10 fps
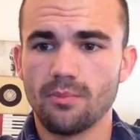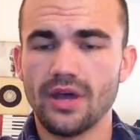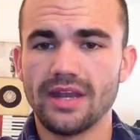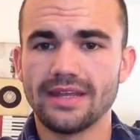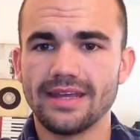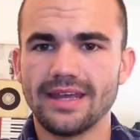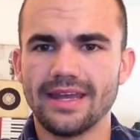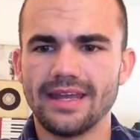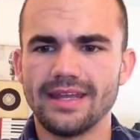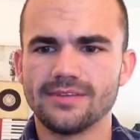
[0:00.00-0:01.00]
but
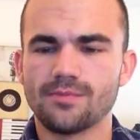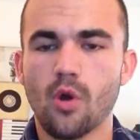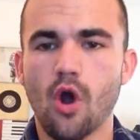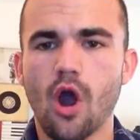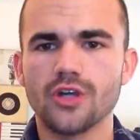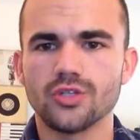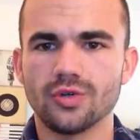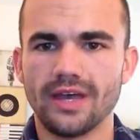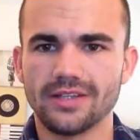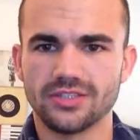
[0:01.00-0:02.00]
it is
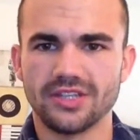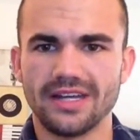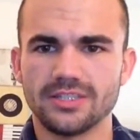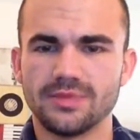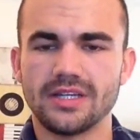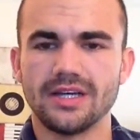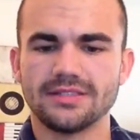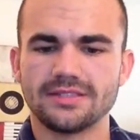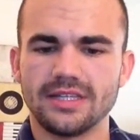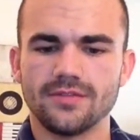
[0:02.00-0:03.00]
partial exercise
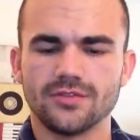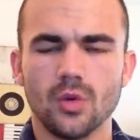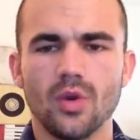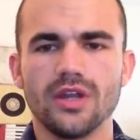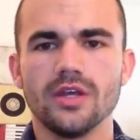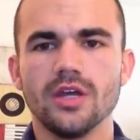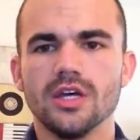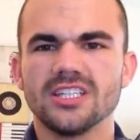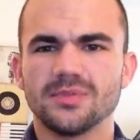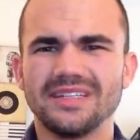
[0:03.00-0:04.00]
because if someone
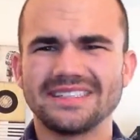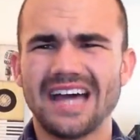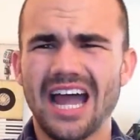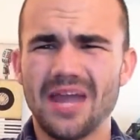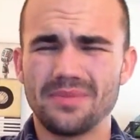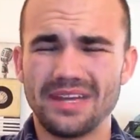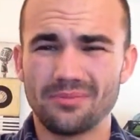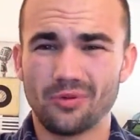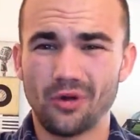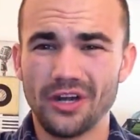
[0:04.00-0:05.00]
spends time
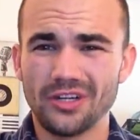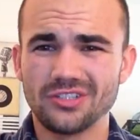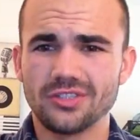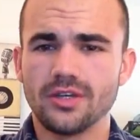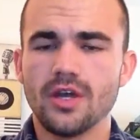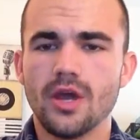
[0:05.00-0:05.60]
in prayers